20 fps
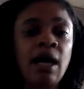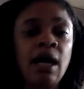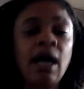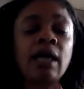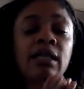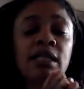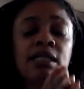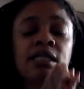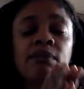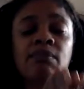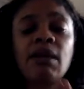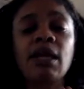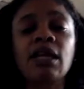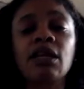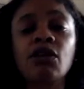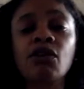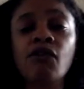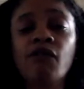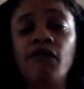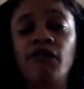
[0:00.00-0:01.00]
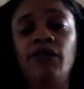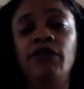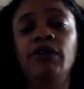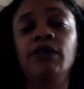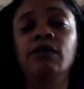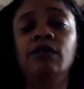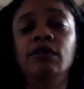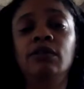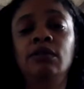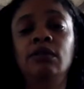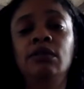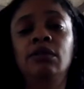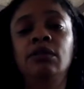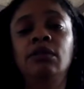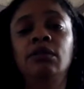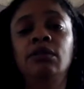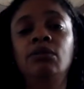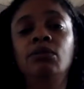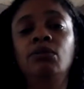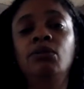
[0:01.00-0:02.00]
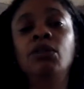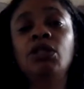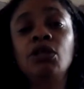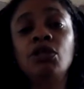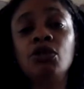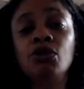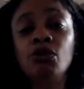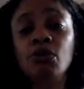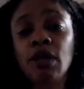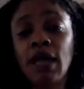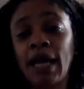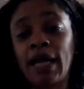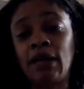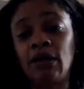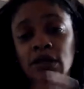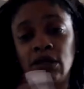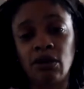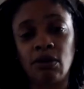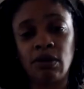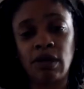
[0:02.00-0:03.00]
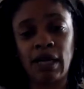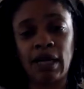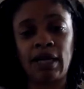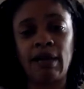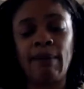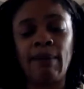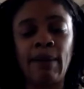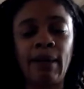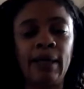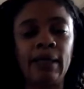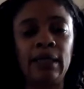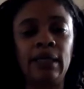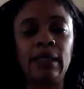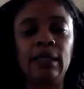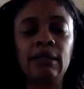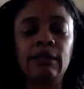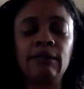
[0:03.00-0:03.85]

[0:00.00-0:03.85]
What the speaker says: How does it make you feel? What do you like or don't like about it?